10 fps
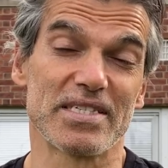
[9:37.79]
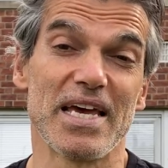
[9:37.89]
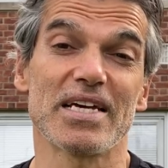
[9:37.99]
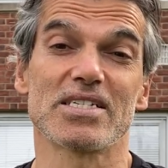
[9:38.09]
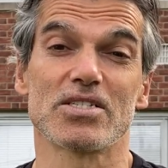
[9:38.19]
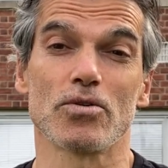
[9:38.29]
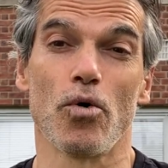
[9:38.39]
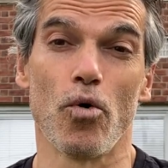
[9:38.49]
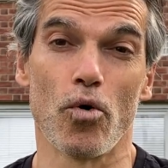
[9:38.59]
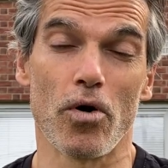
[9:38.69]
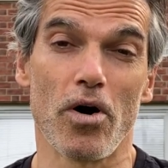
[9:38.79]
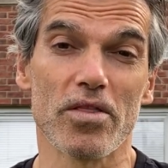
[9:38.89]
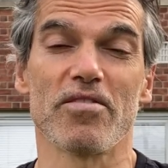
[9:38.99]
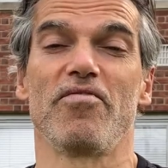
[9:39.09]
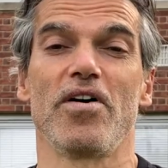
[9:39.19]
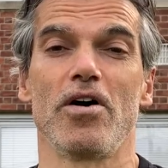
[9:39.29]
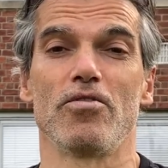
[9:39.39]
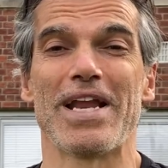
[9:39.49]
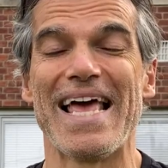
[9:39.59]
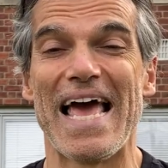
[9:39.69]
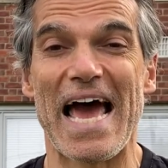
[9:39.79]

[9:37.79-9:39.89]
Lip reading: text or on the phone